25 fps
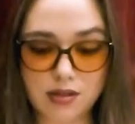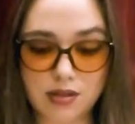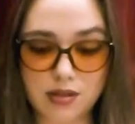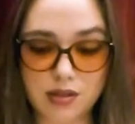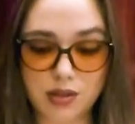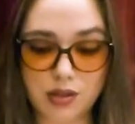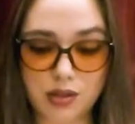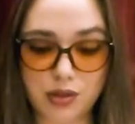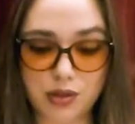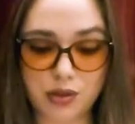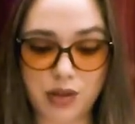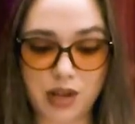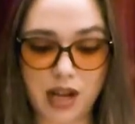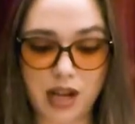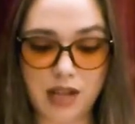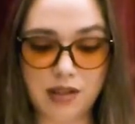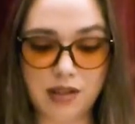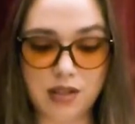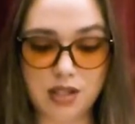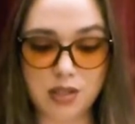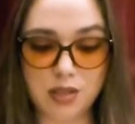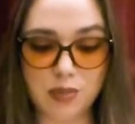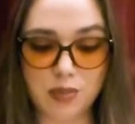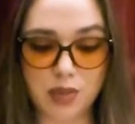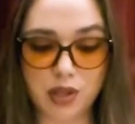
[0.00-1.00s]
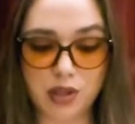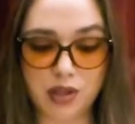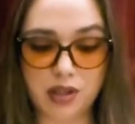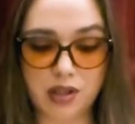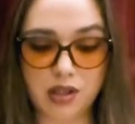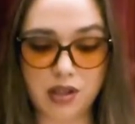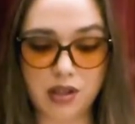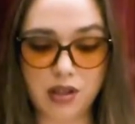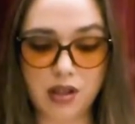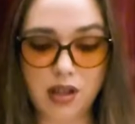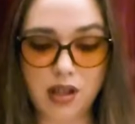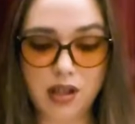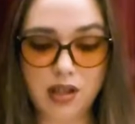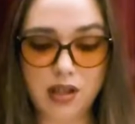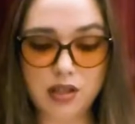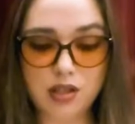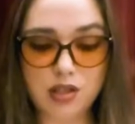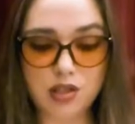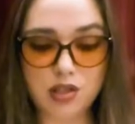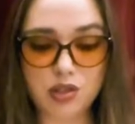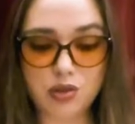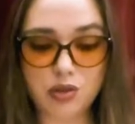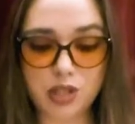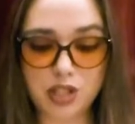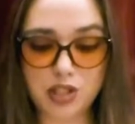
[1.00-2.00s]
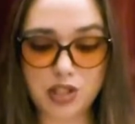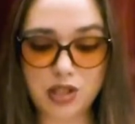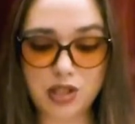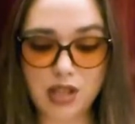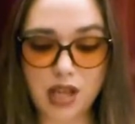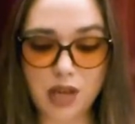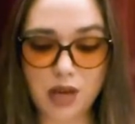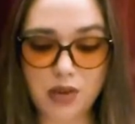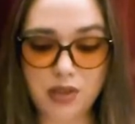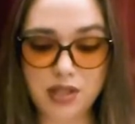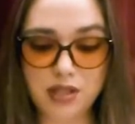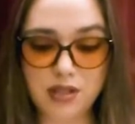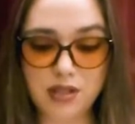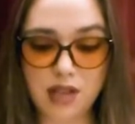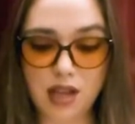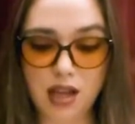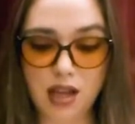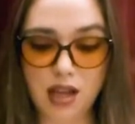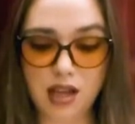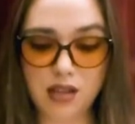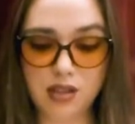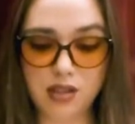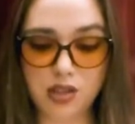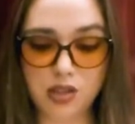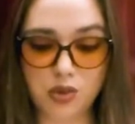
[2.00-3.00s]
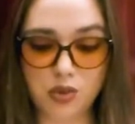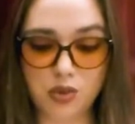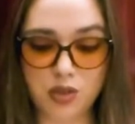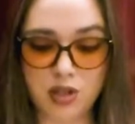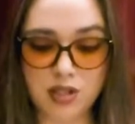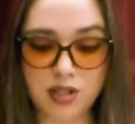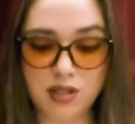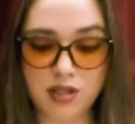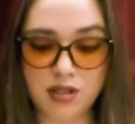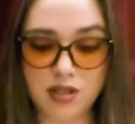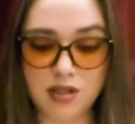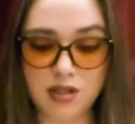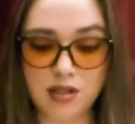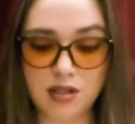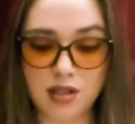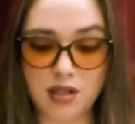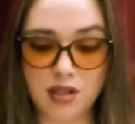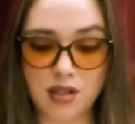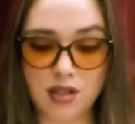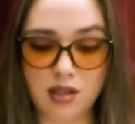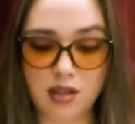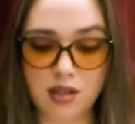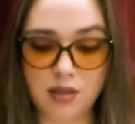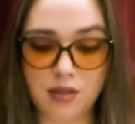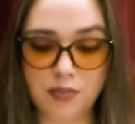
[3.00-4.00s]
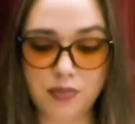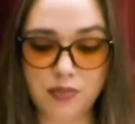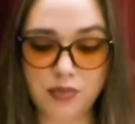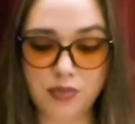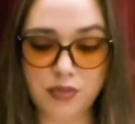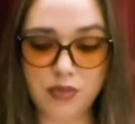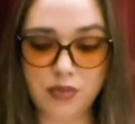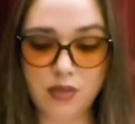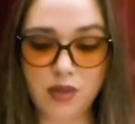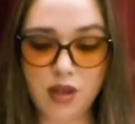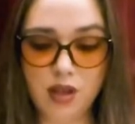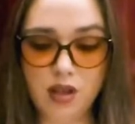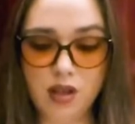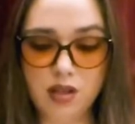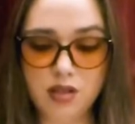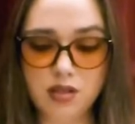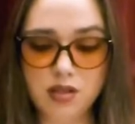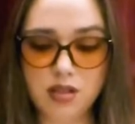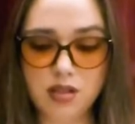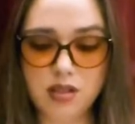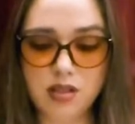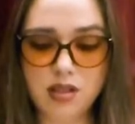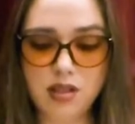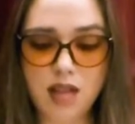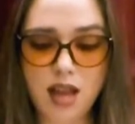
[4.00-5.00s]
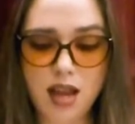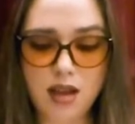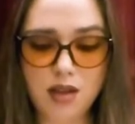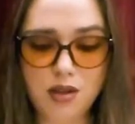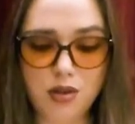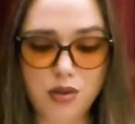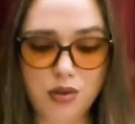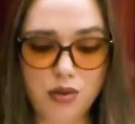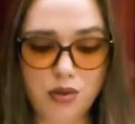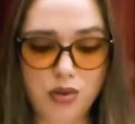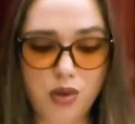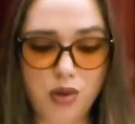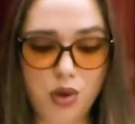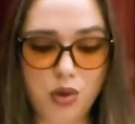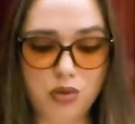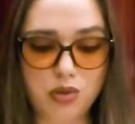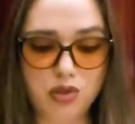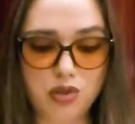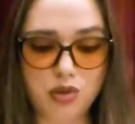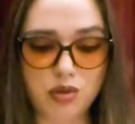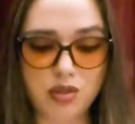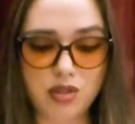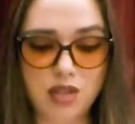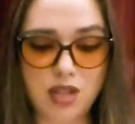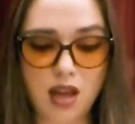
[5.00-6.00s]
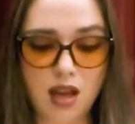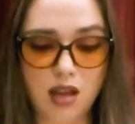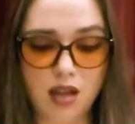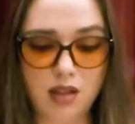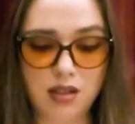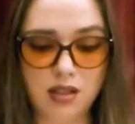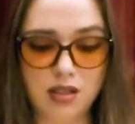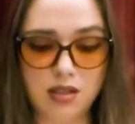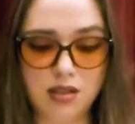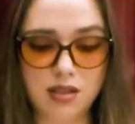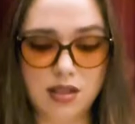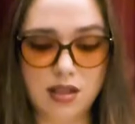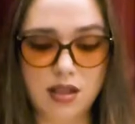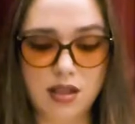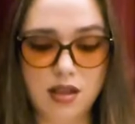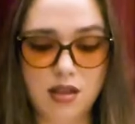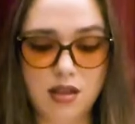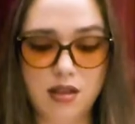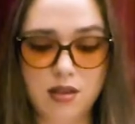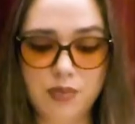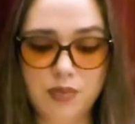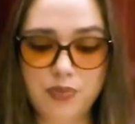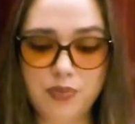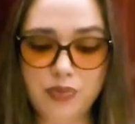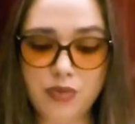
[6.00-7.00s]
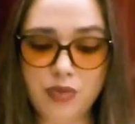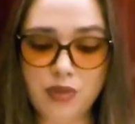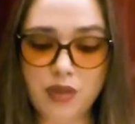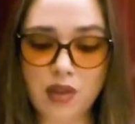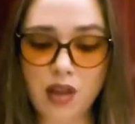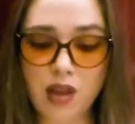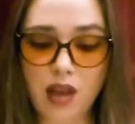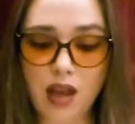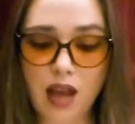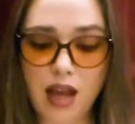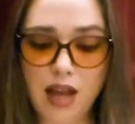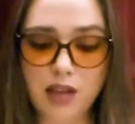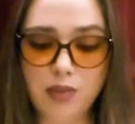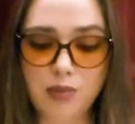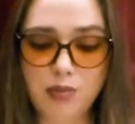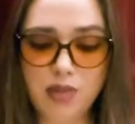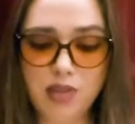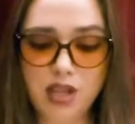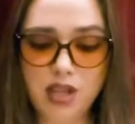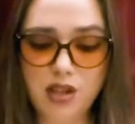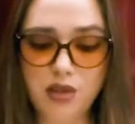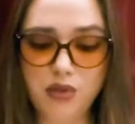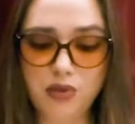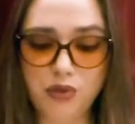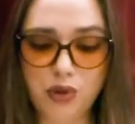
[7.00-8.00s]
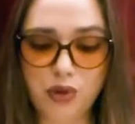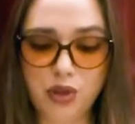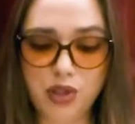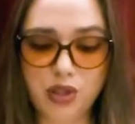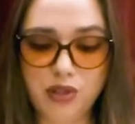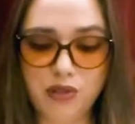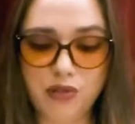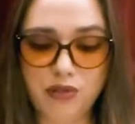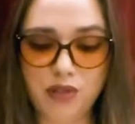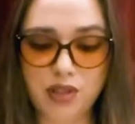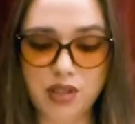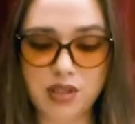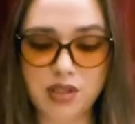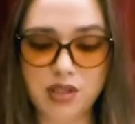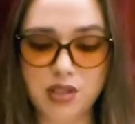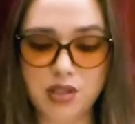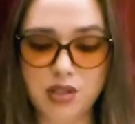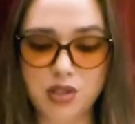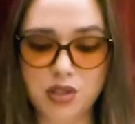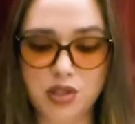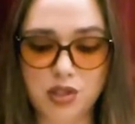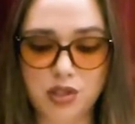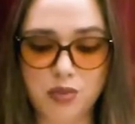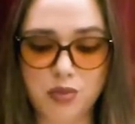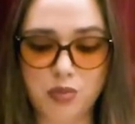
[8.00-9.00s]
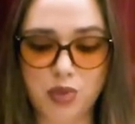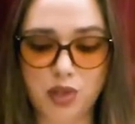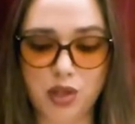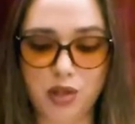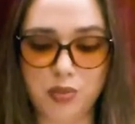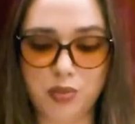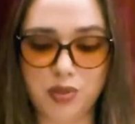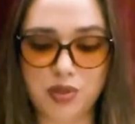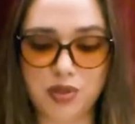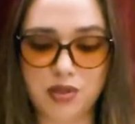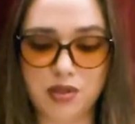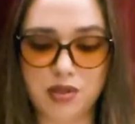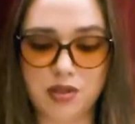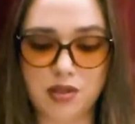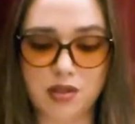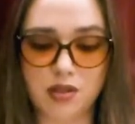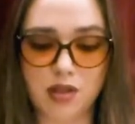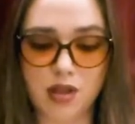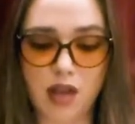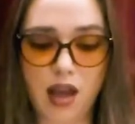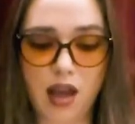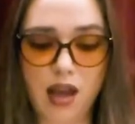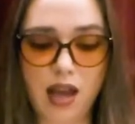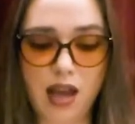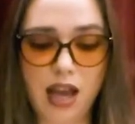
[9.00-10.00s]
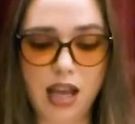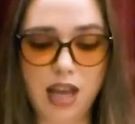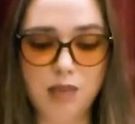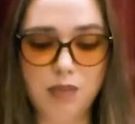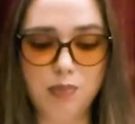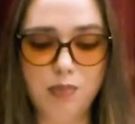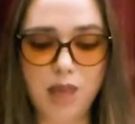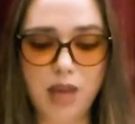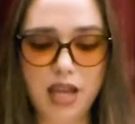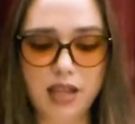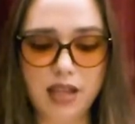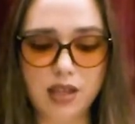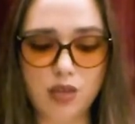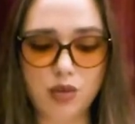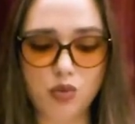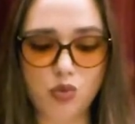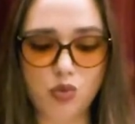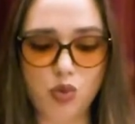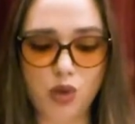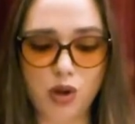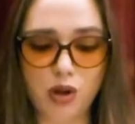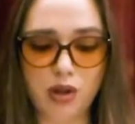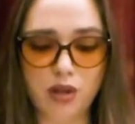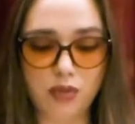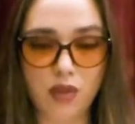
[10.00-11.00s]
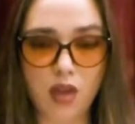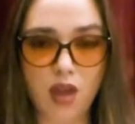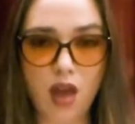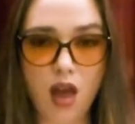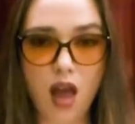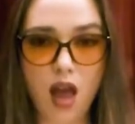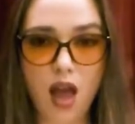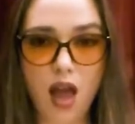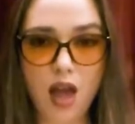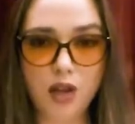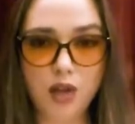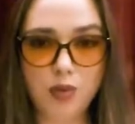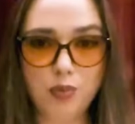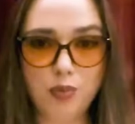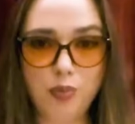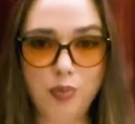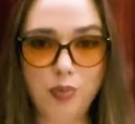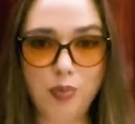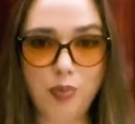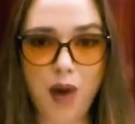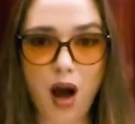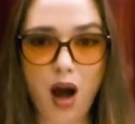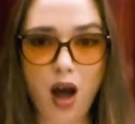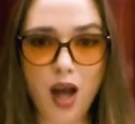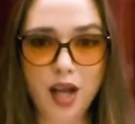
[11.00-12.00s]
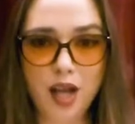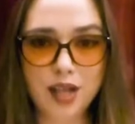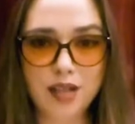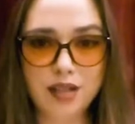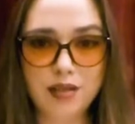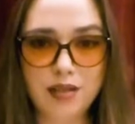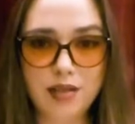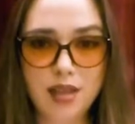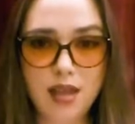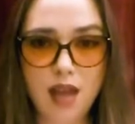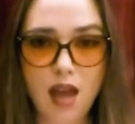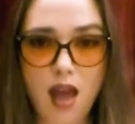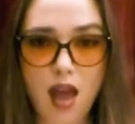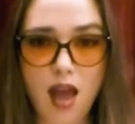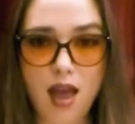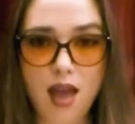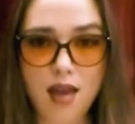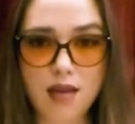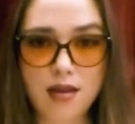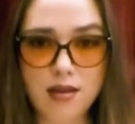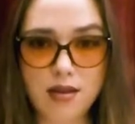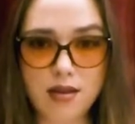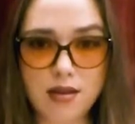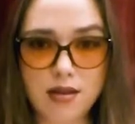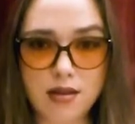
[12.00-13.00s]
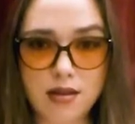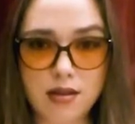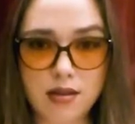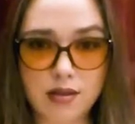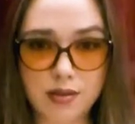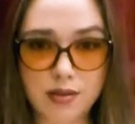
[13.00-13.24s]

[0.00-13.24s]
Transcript: cried the spirit, stretching out his hand towards the city. Slander those who tell it ye. Admit it for your factitious purposes, and make it worse, and bide the end.